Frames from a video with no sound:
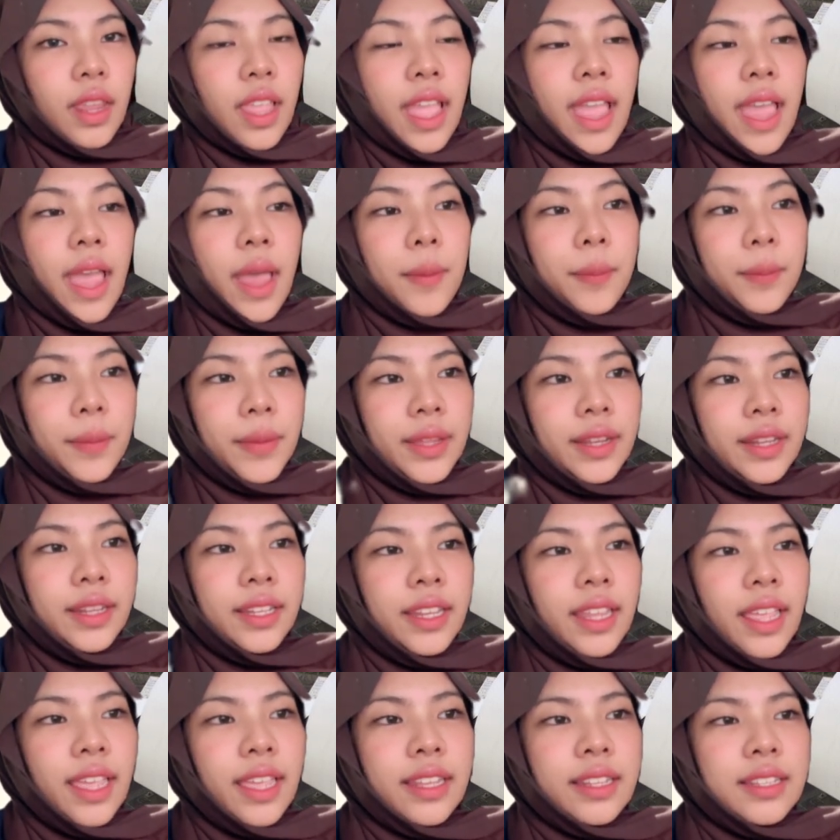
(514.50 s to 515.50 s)

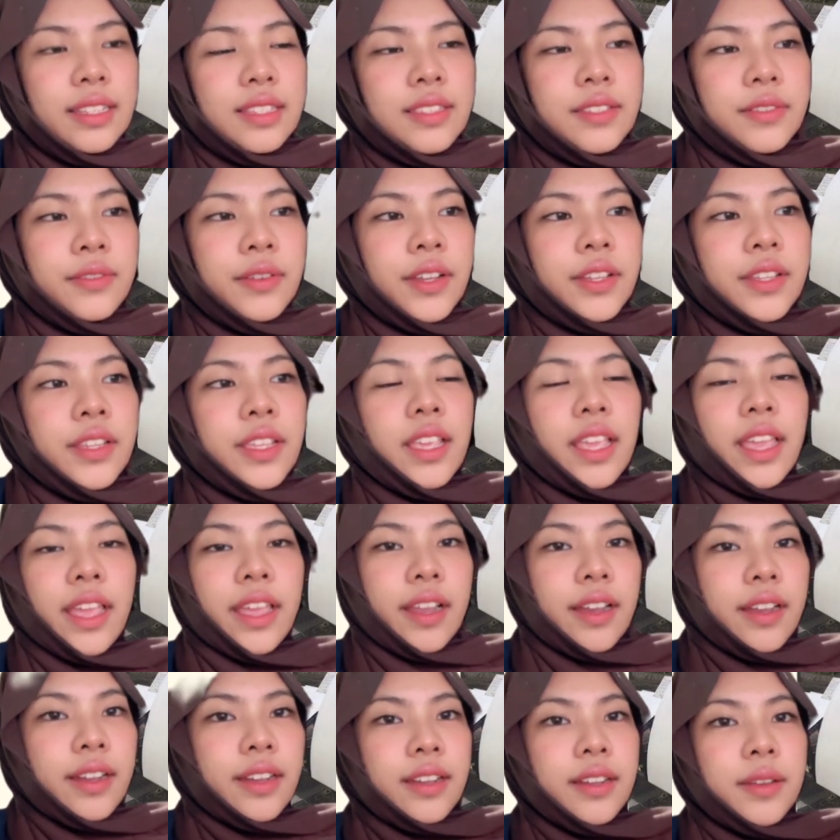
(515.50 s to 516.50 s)
happen and surrounding
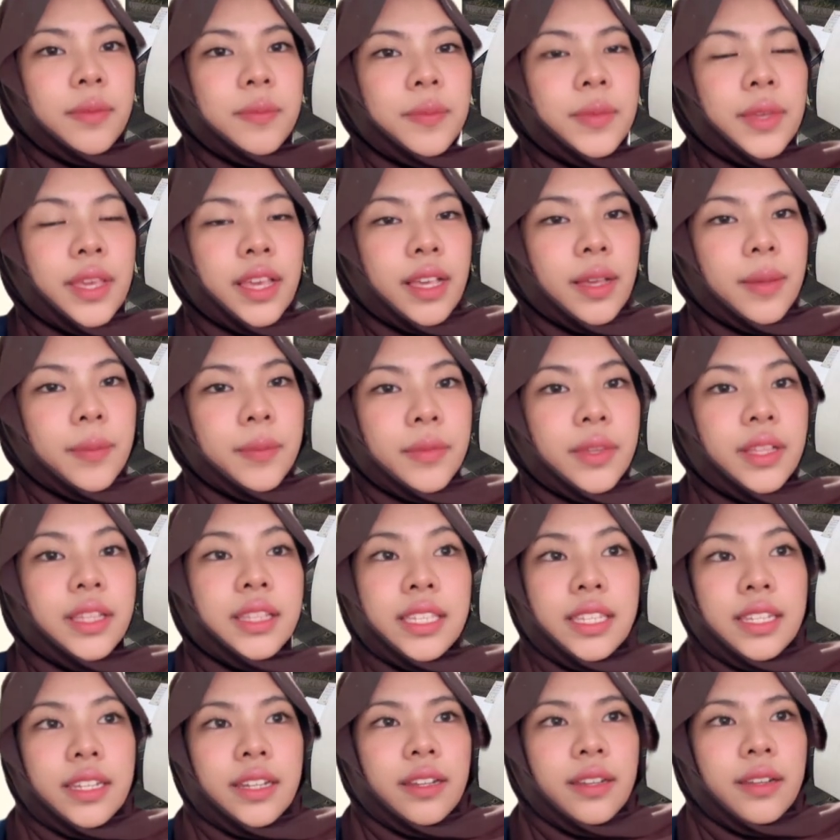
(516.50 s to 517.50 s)
air become
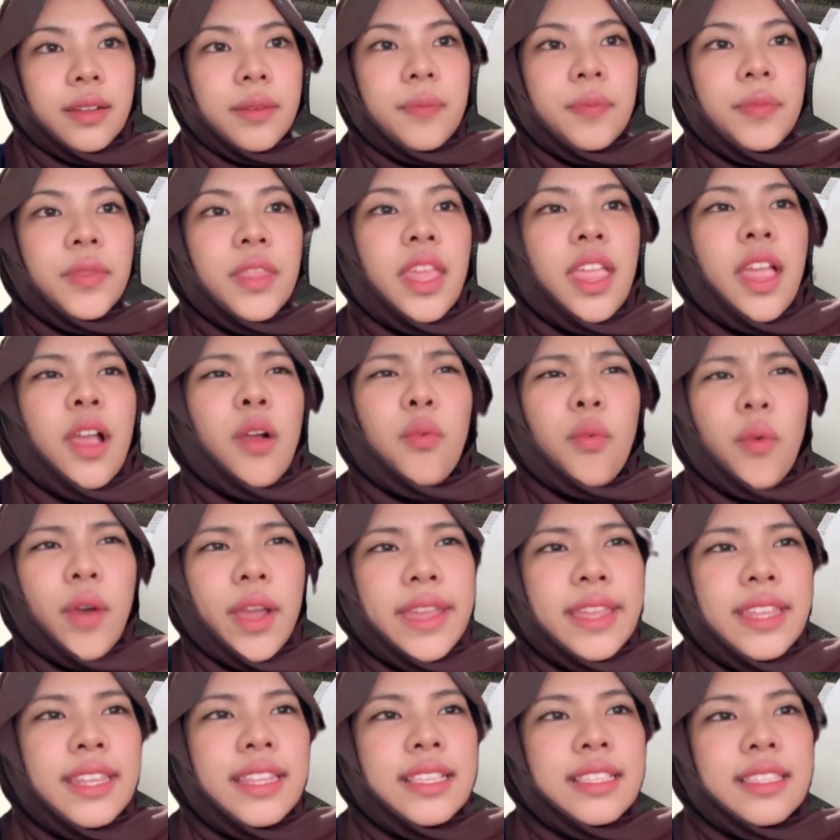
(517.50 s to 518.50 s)
cleaner.
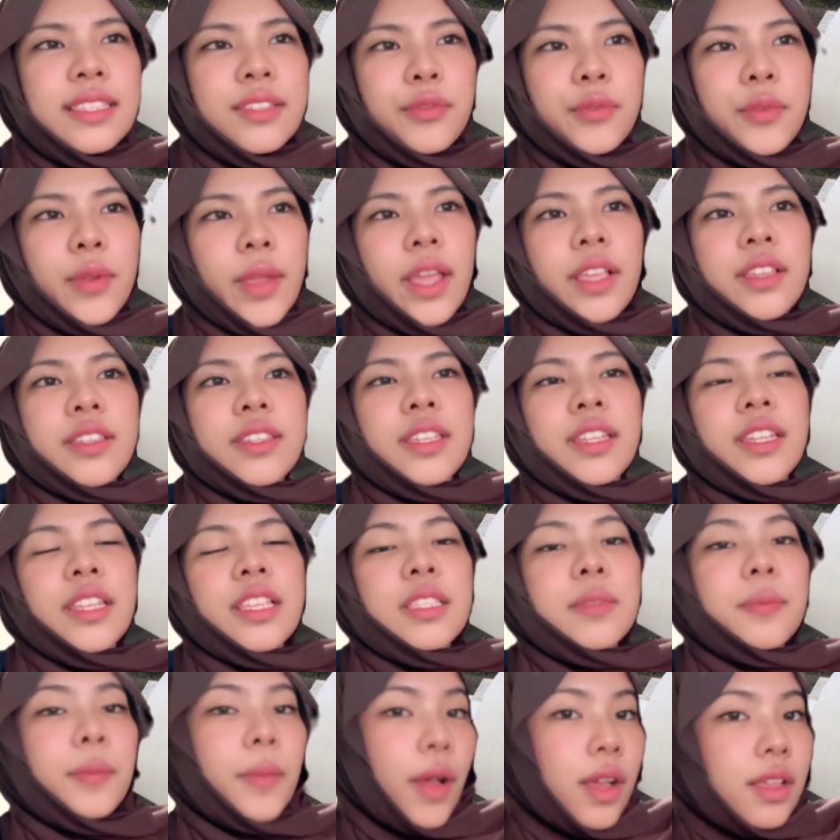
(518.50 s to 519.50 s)
Why this reaction
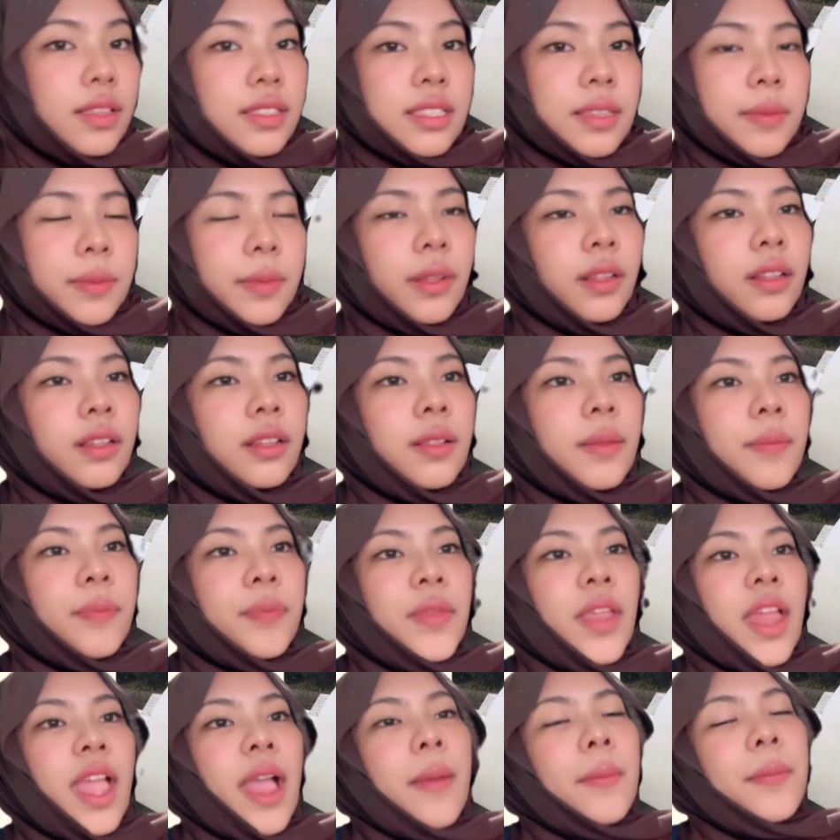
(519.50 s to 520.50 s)
is possible?
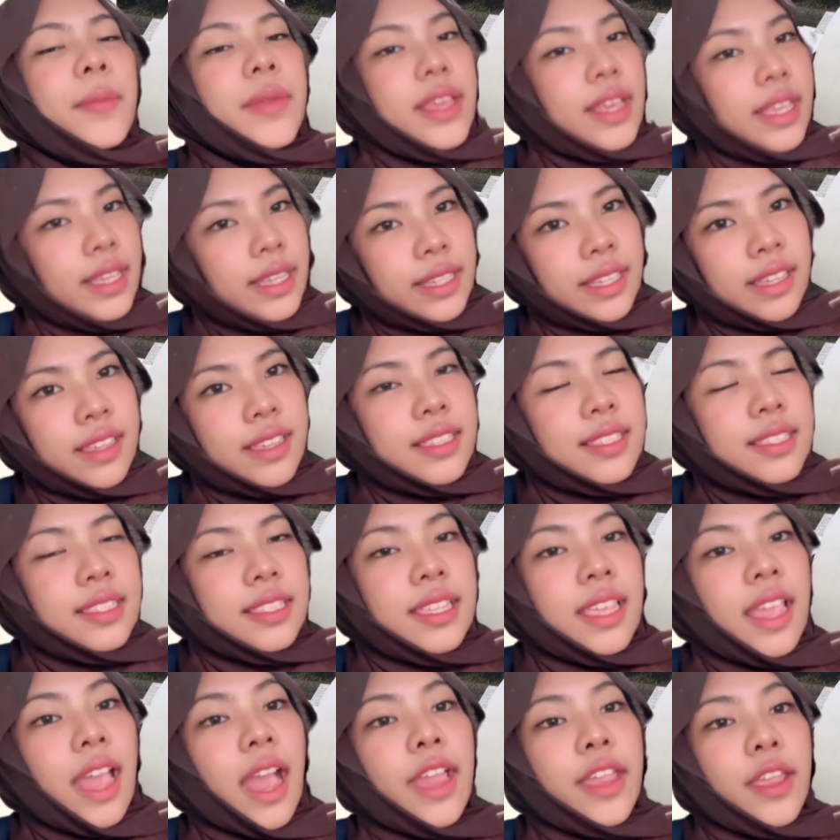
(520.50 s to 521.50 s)
Because
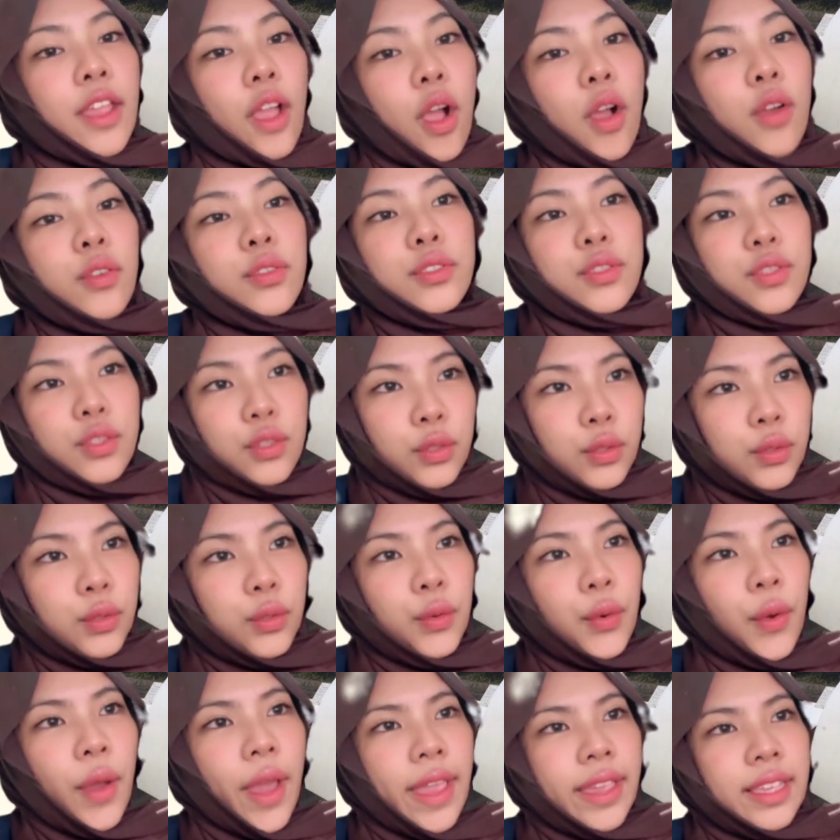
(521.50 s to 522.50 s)

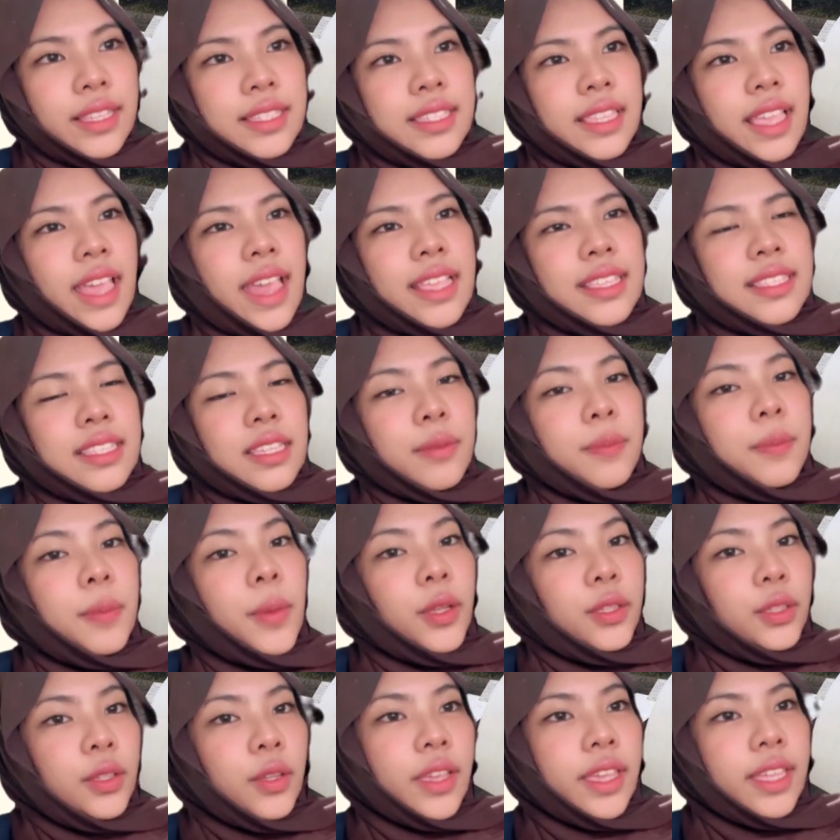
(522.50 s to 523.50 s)
TiO2 acts as a
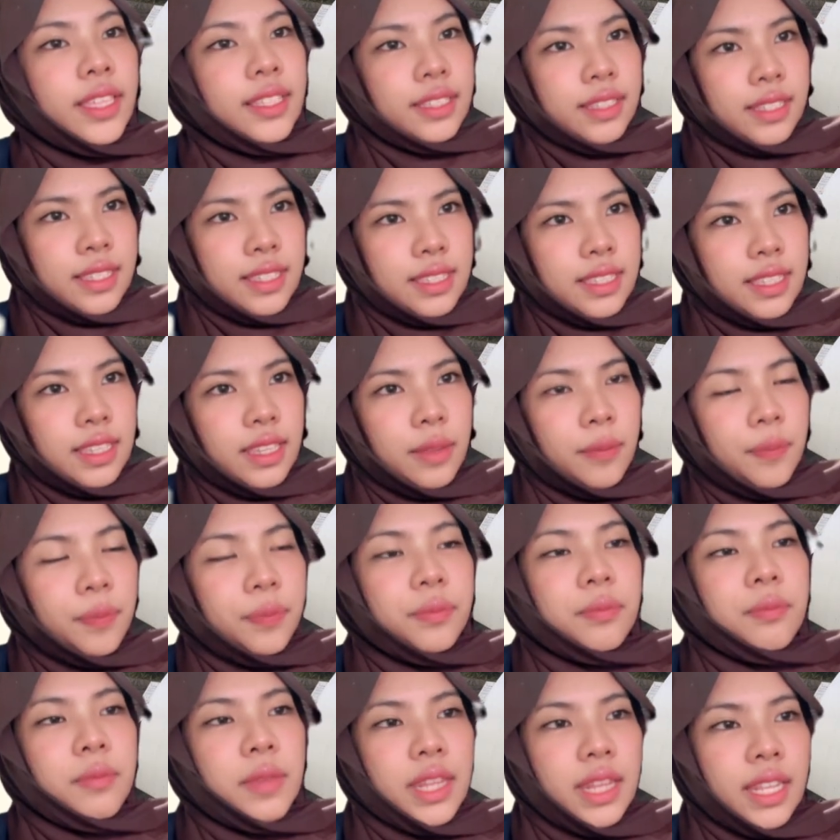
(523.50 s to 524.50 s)
photocatalytic,
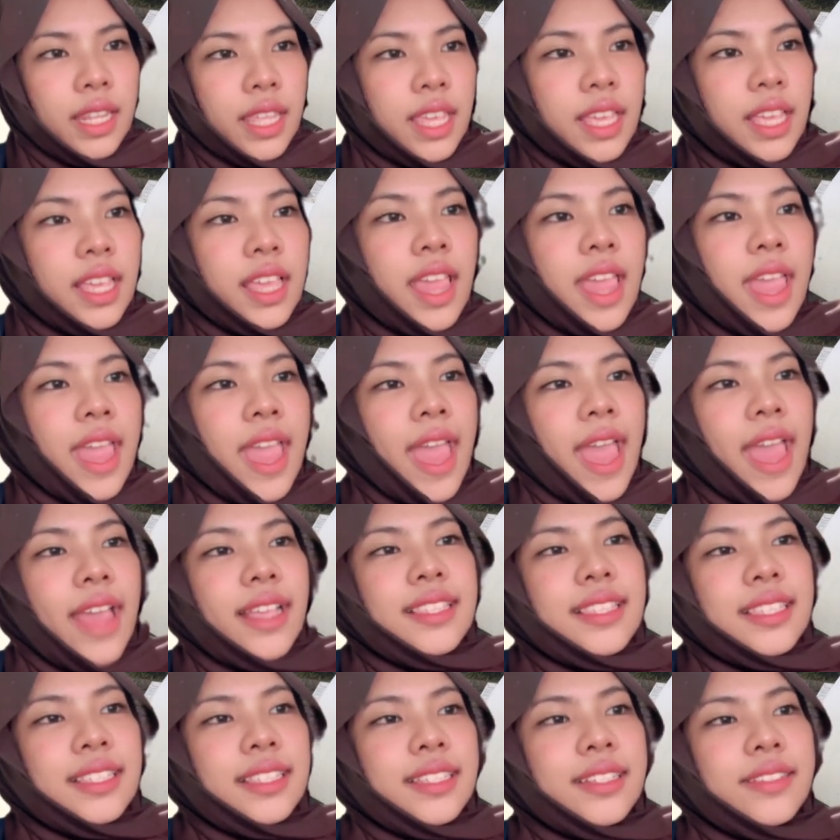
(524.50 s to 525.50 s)
meaning
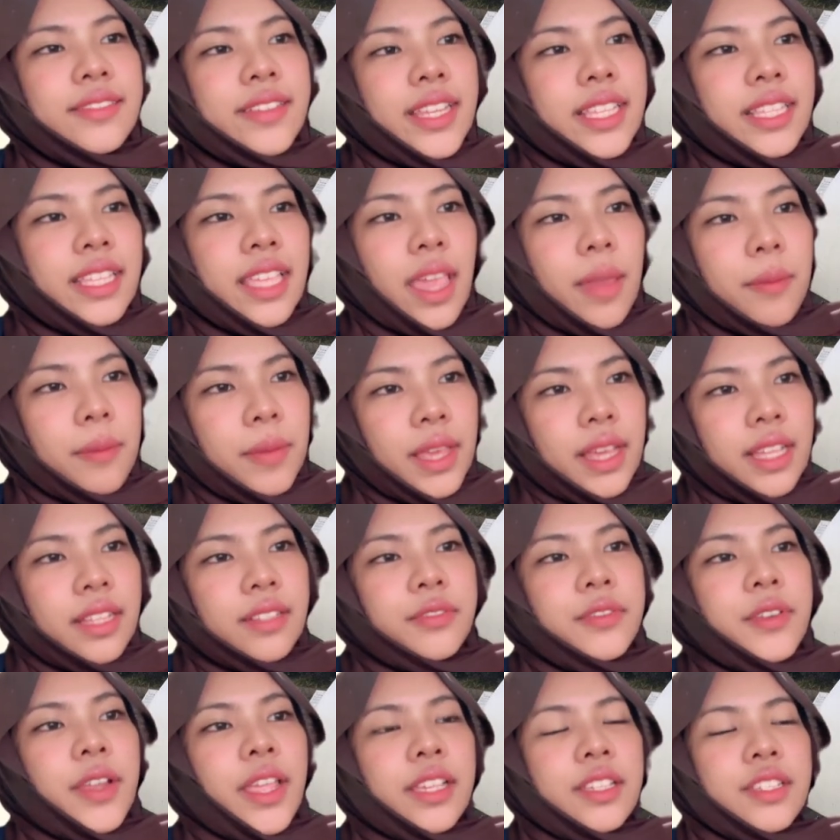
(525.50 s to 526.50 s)
accelerate
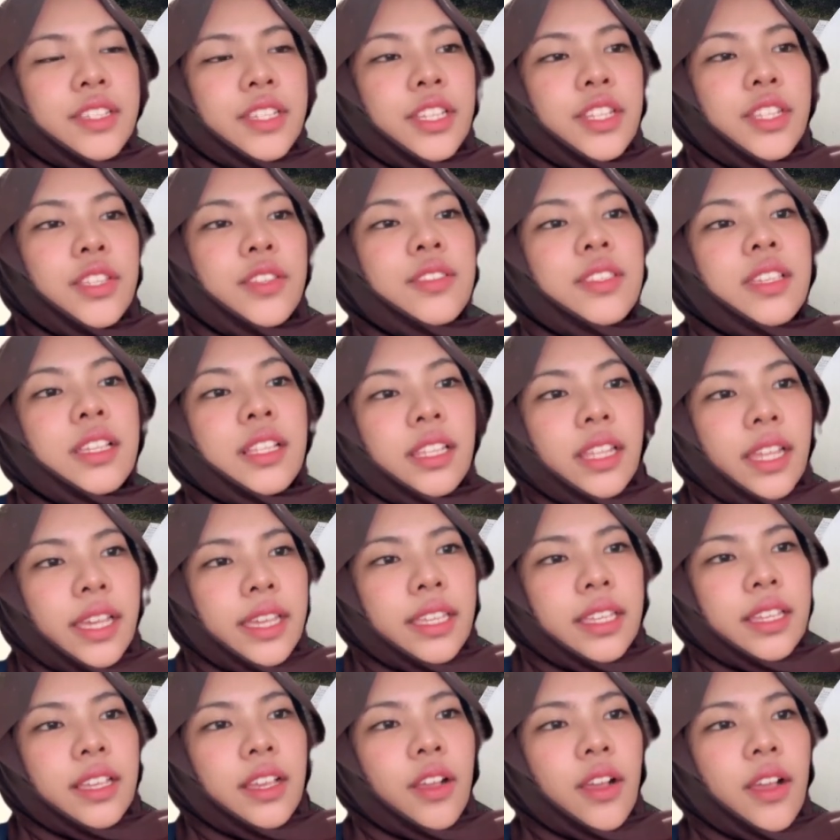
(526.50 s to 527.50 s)
chemical reaction using
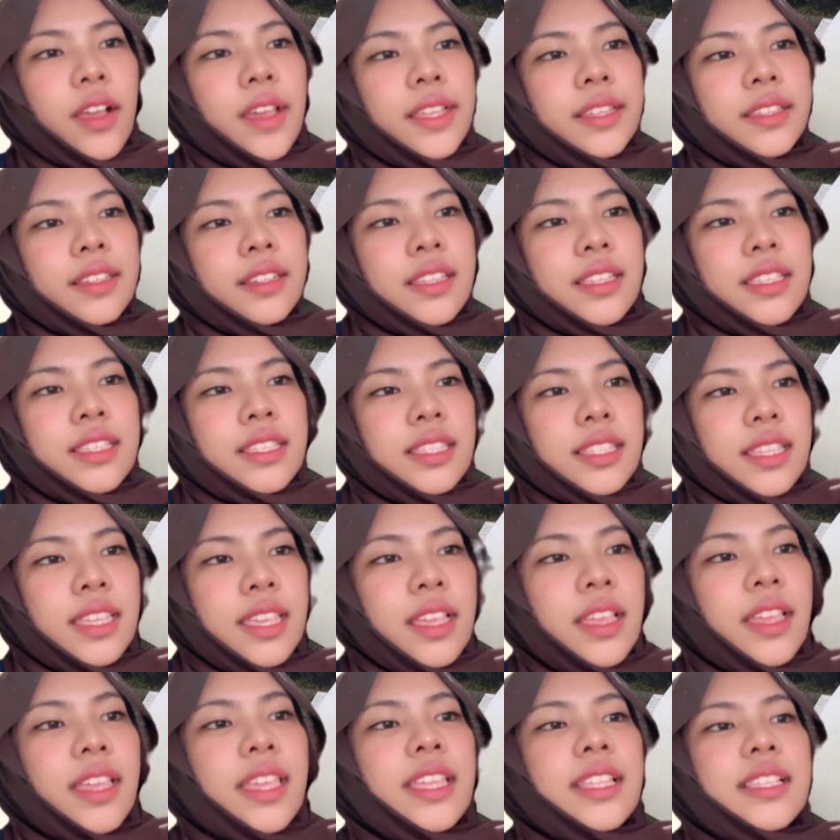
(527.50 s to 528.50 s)
light.
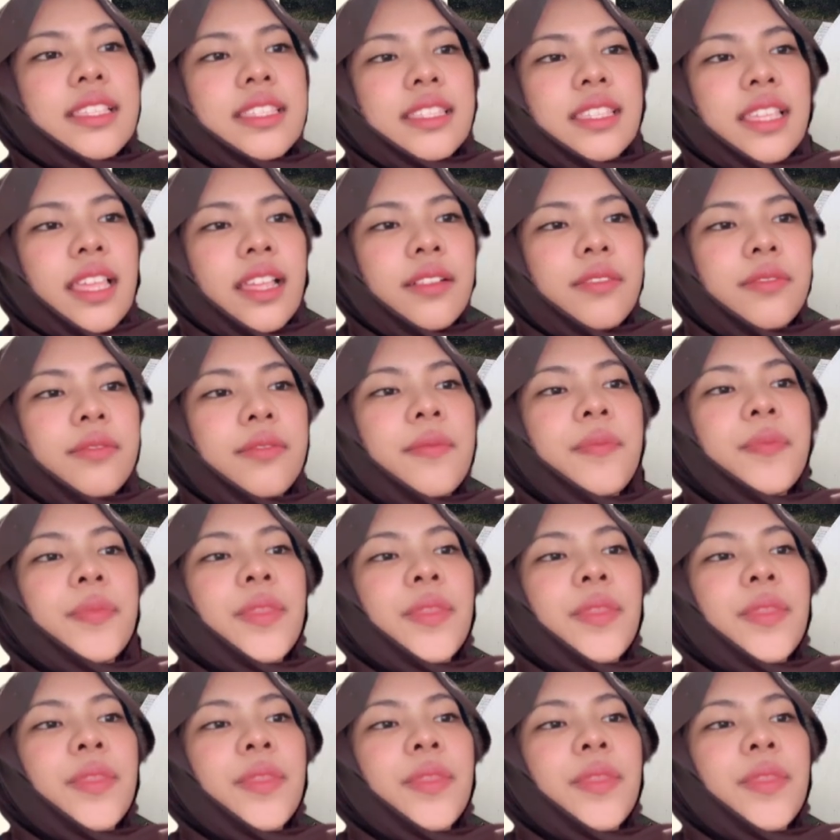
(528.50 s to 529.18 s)
Catalytic itself